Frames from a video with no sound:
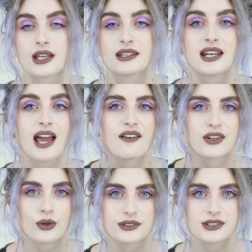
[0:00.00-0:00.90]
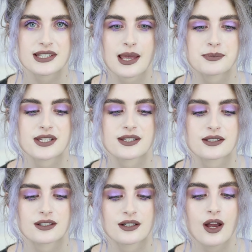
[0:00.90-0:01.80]
And then I have an older
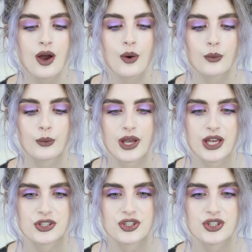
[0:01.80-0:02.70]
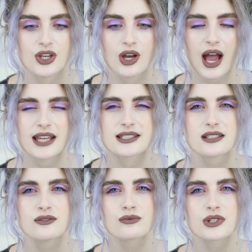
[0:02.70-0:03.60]
stepsister, which I
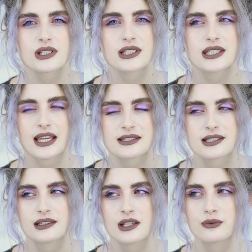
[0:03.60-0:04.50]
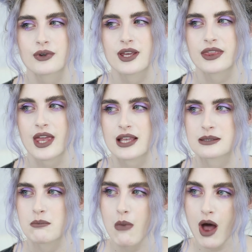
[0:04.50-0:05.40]
didn't really get to live with
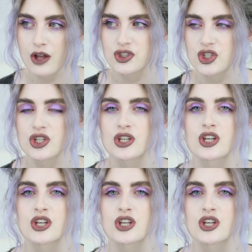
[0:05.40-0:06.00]
as much.